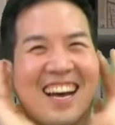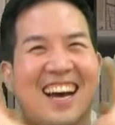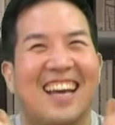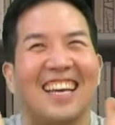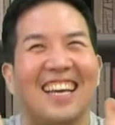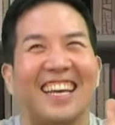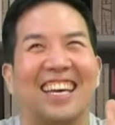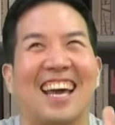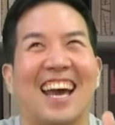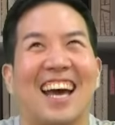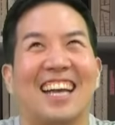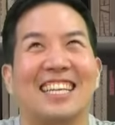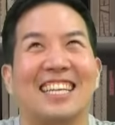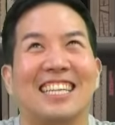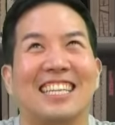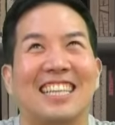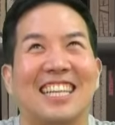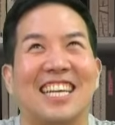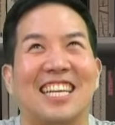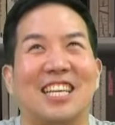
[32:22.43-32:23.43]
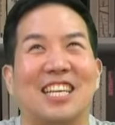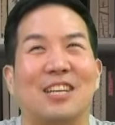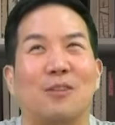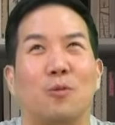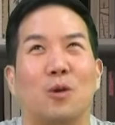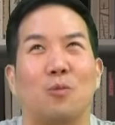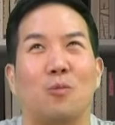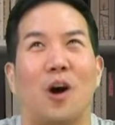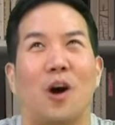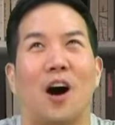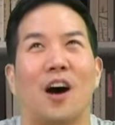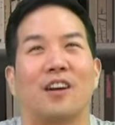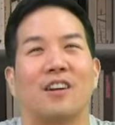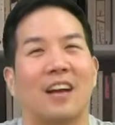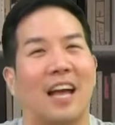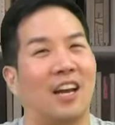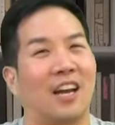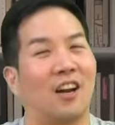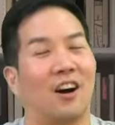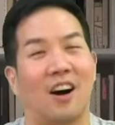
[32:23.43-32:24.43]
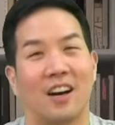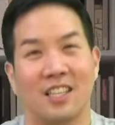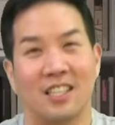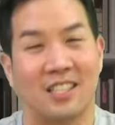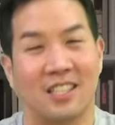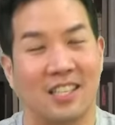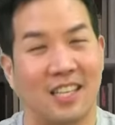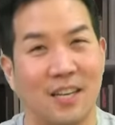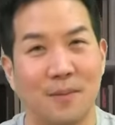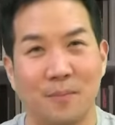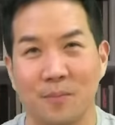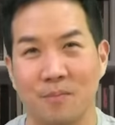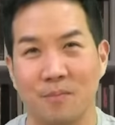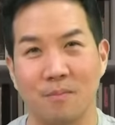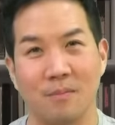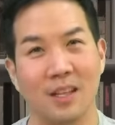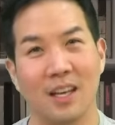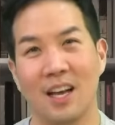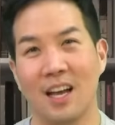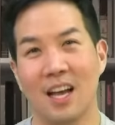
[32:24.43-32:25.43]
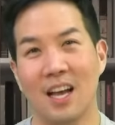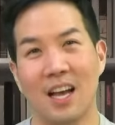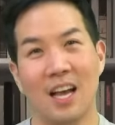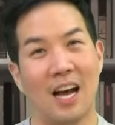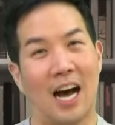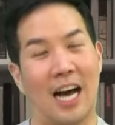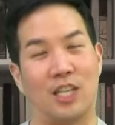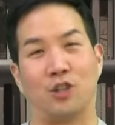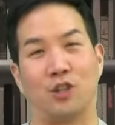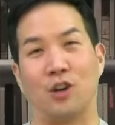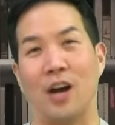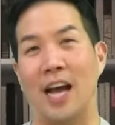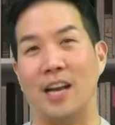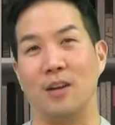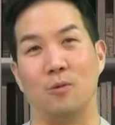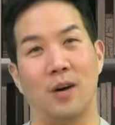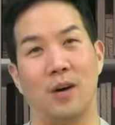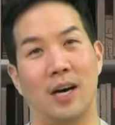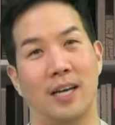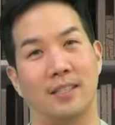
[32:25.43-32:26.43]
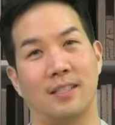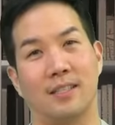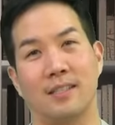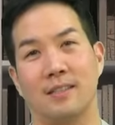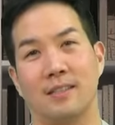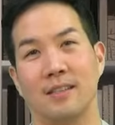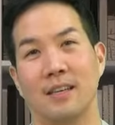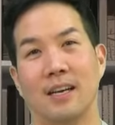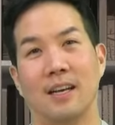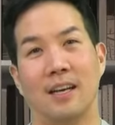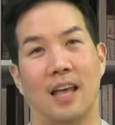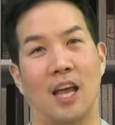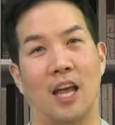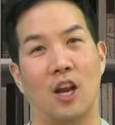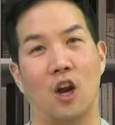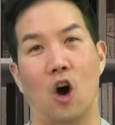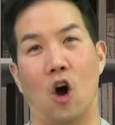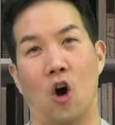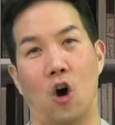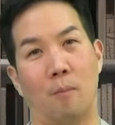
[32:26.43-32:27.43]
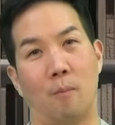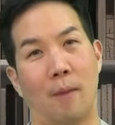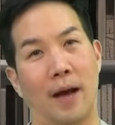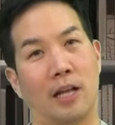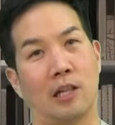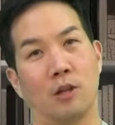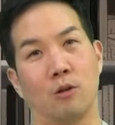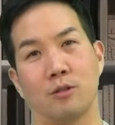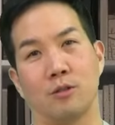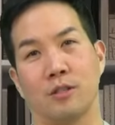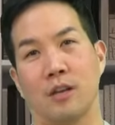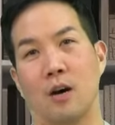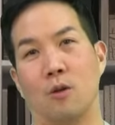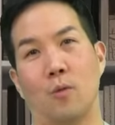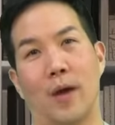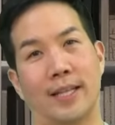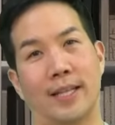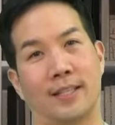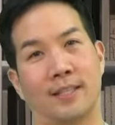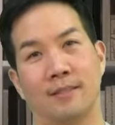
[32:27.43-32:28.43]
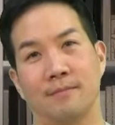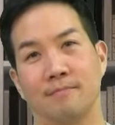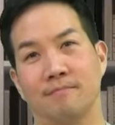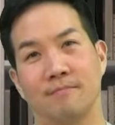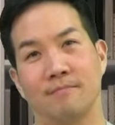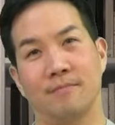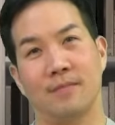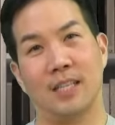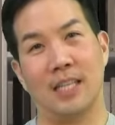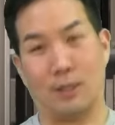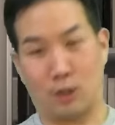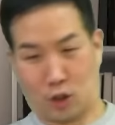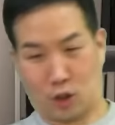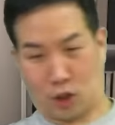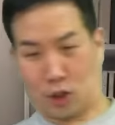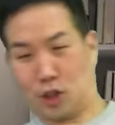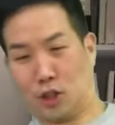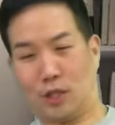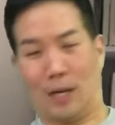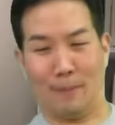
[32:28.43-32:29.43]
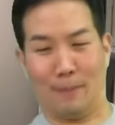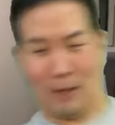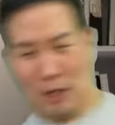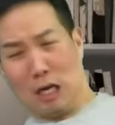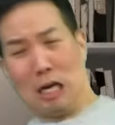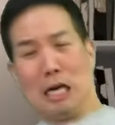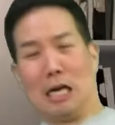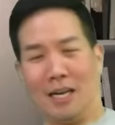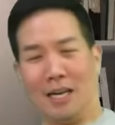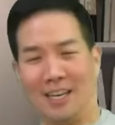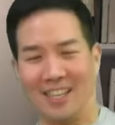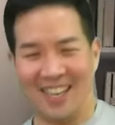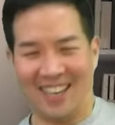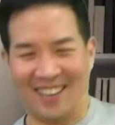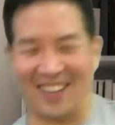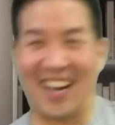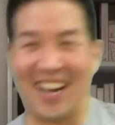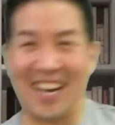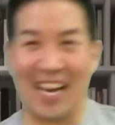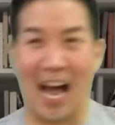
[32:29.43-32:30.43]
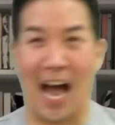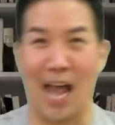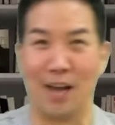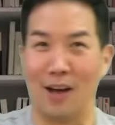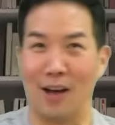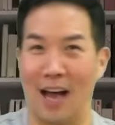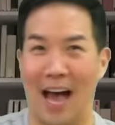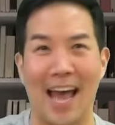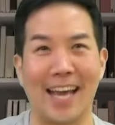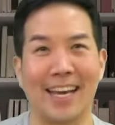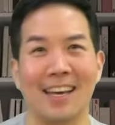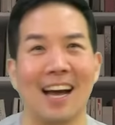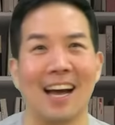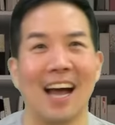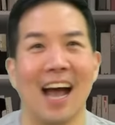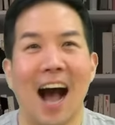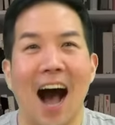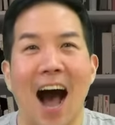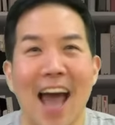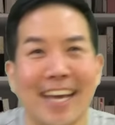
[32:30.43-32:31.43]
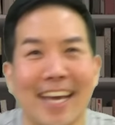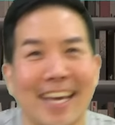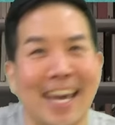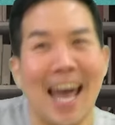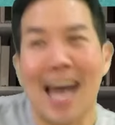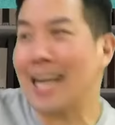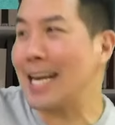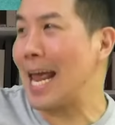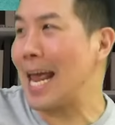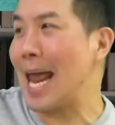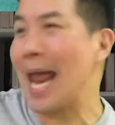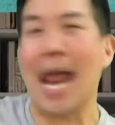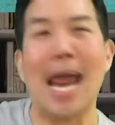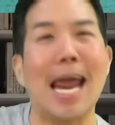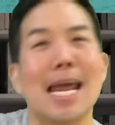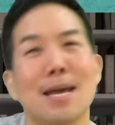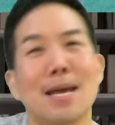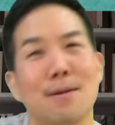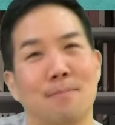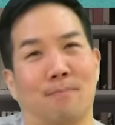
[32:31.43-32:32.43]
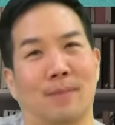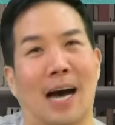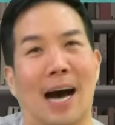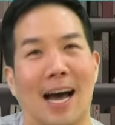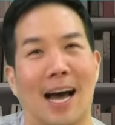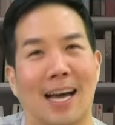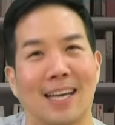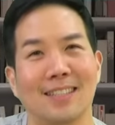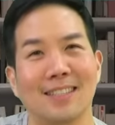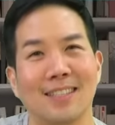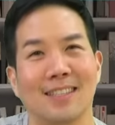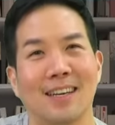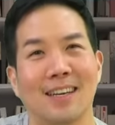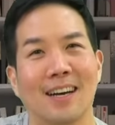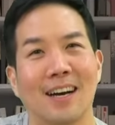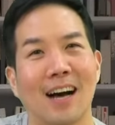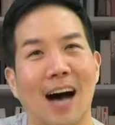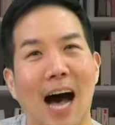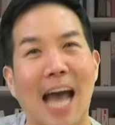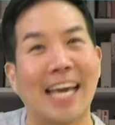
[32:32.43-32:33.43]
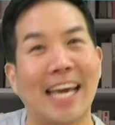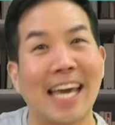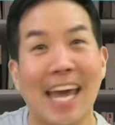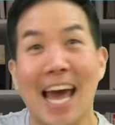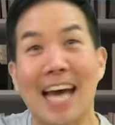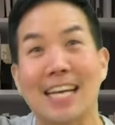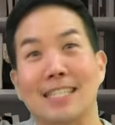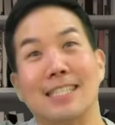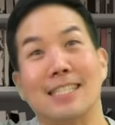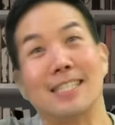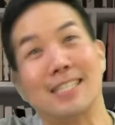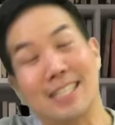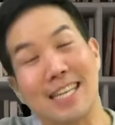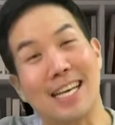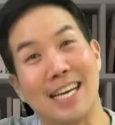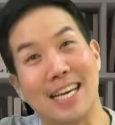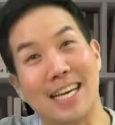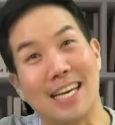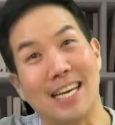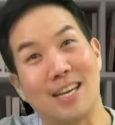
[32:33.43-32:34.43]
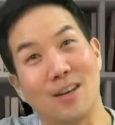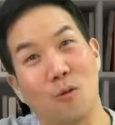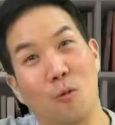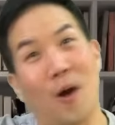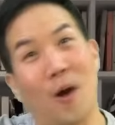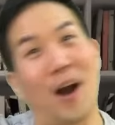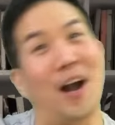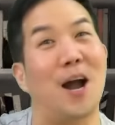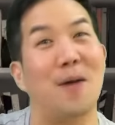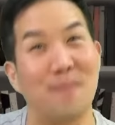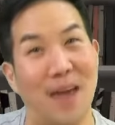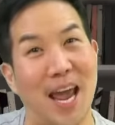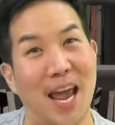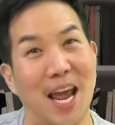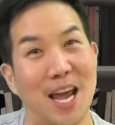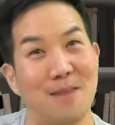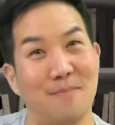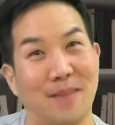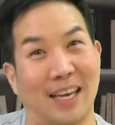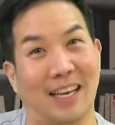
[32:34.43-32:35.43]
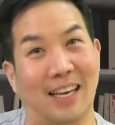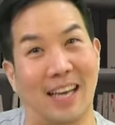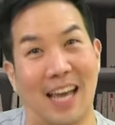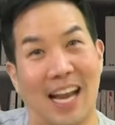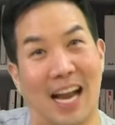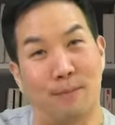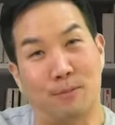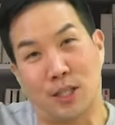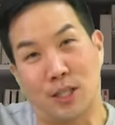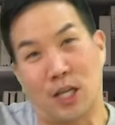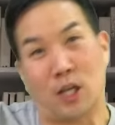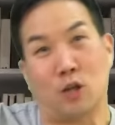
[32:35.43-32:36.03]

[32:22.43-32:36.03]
can't clean it with water. And honestly, I tried it once and all my clothes got wet. I'm like, oh, right? I can't aim, guys. I can't see where I'm aiming. And I'm just like,